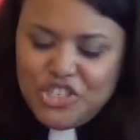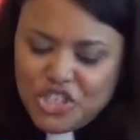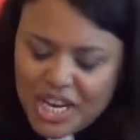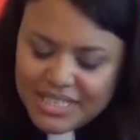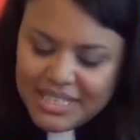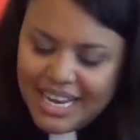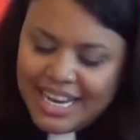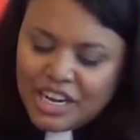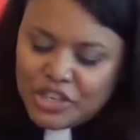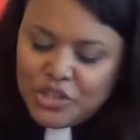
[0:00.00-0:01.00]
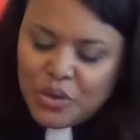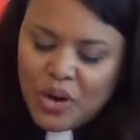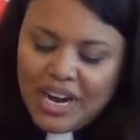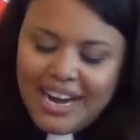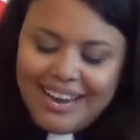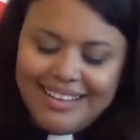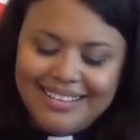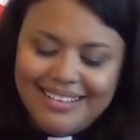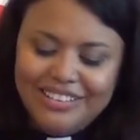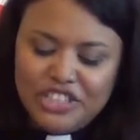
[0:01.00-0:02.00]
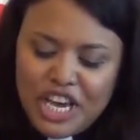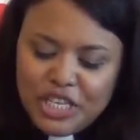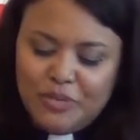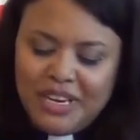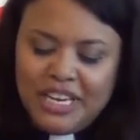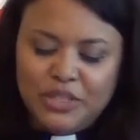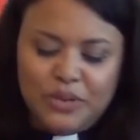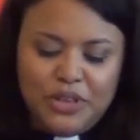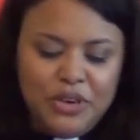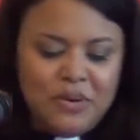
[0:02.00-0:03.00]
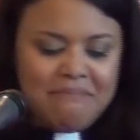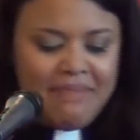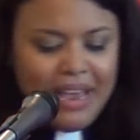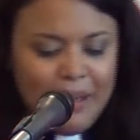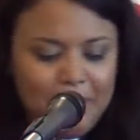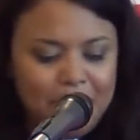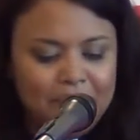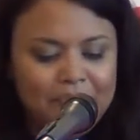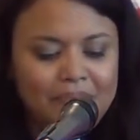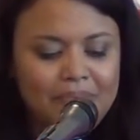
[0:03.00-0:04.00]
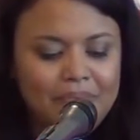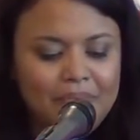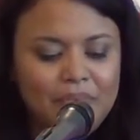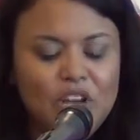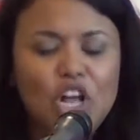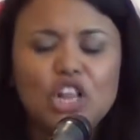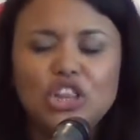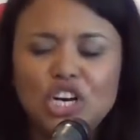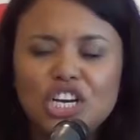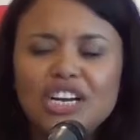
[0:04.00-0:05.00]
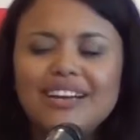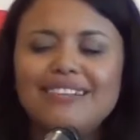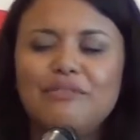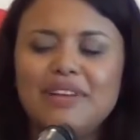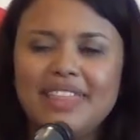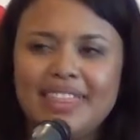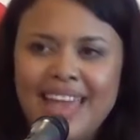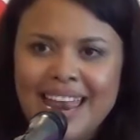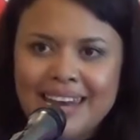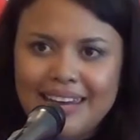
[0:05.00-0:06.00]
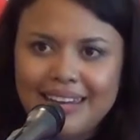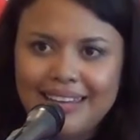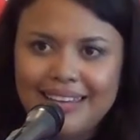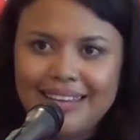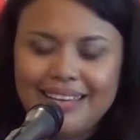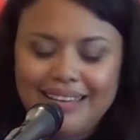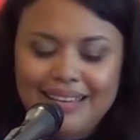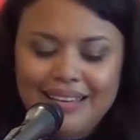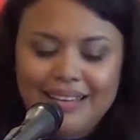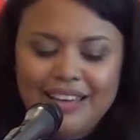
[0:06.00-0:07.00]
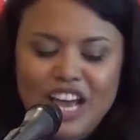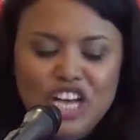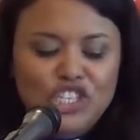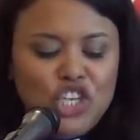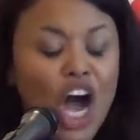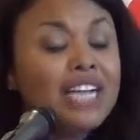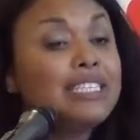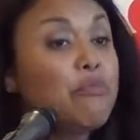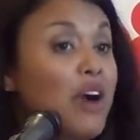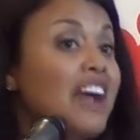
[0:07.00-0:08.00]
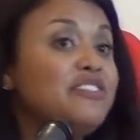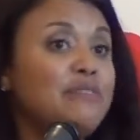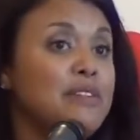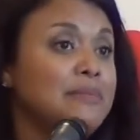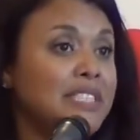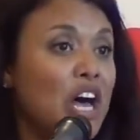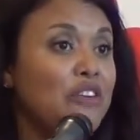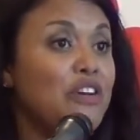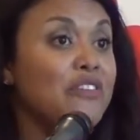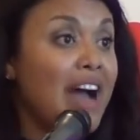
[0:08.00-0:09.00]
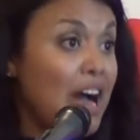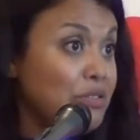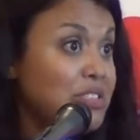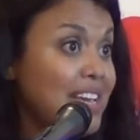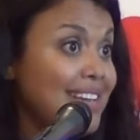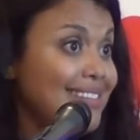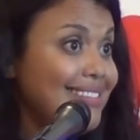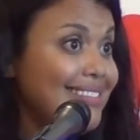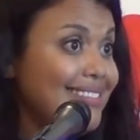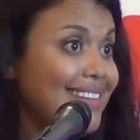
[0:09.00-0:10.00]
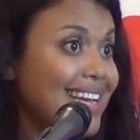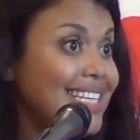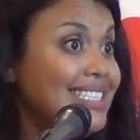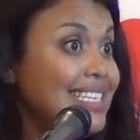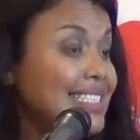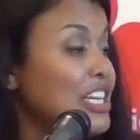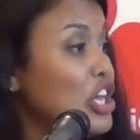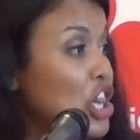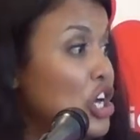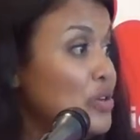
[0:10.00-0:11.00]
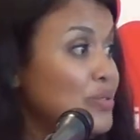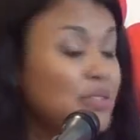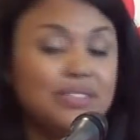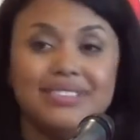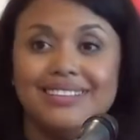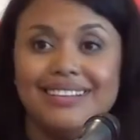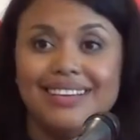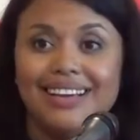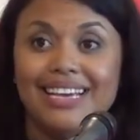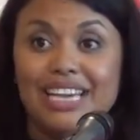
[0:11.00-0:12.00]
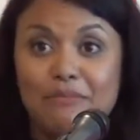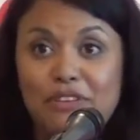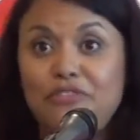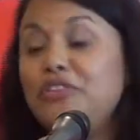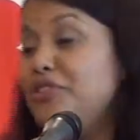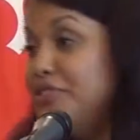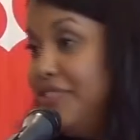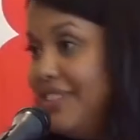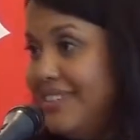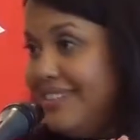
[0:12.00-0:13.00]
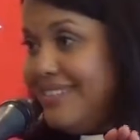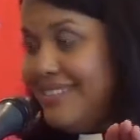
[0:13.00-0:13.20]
Just like in our story, change begins with you and me. Look within. John deprived of himself of housing, decent clothes, yummy foods.